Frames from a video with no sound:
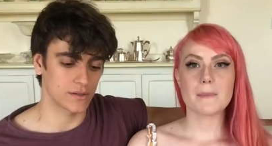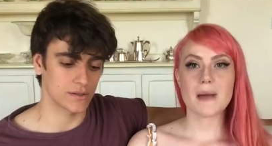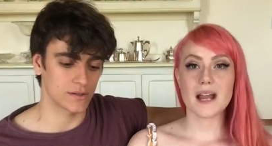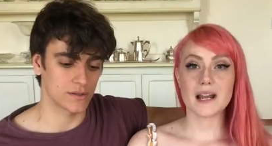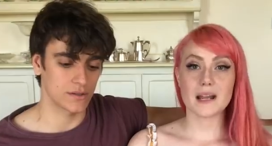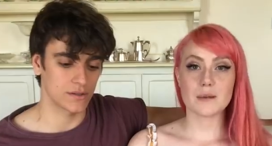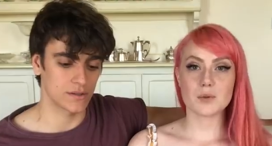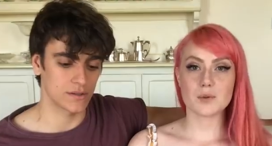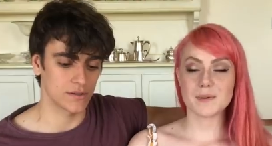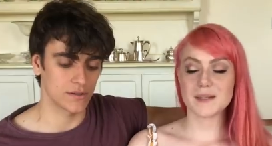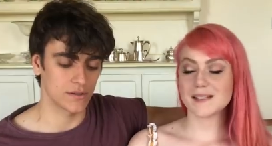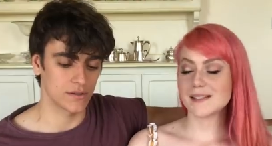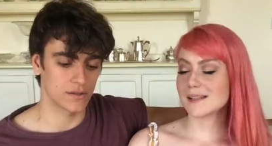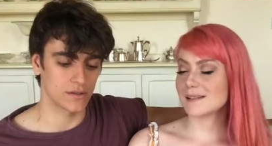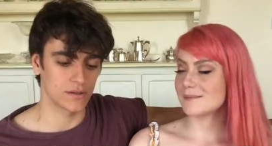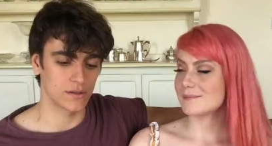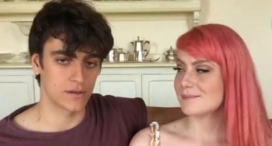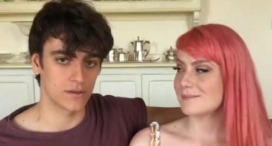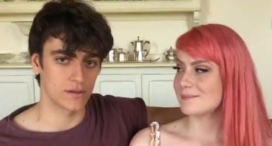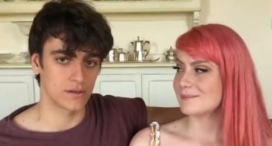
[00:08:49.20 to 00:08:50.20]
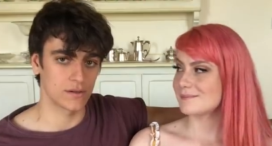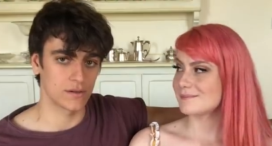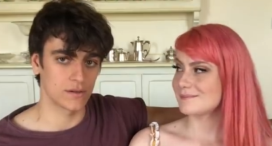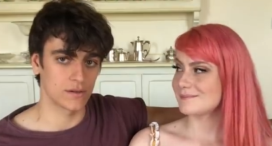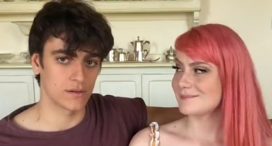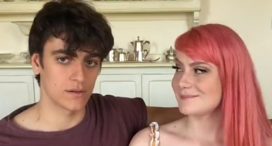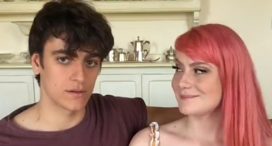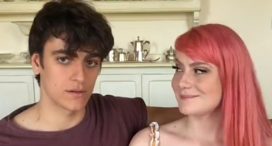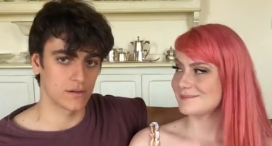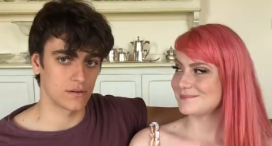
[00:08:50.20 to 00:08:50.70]
Speaker 1: Pineapple pizza?
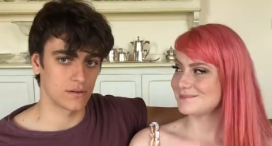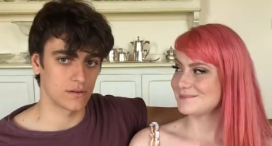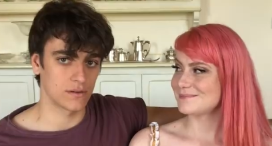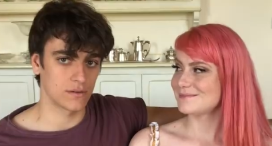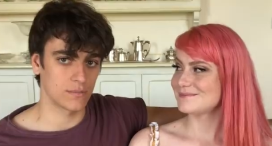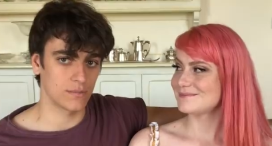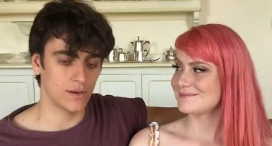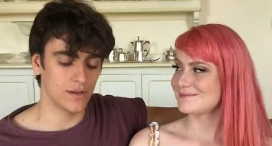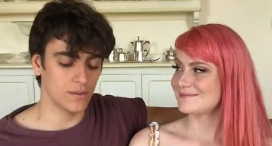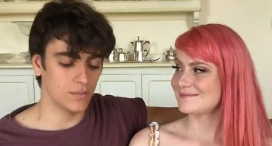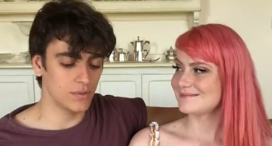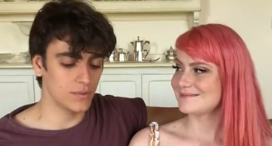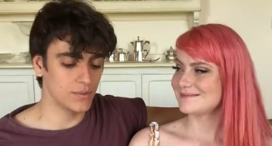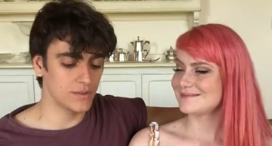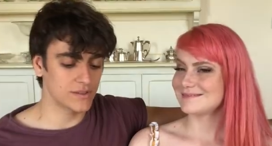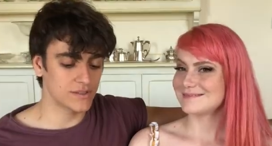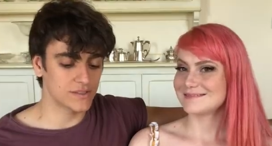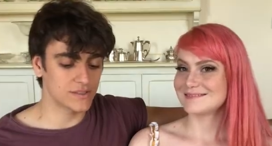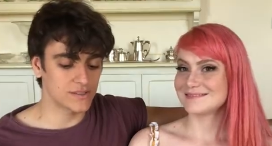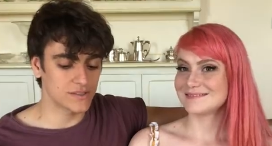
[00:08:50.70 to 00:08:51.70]
Speaker 2: Pineapple pizza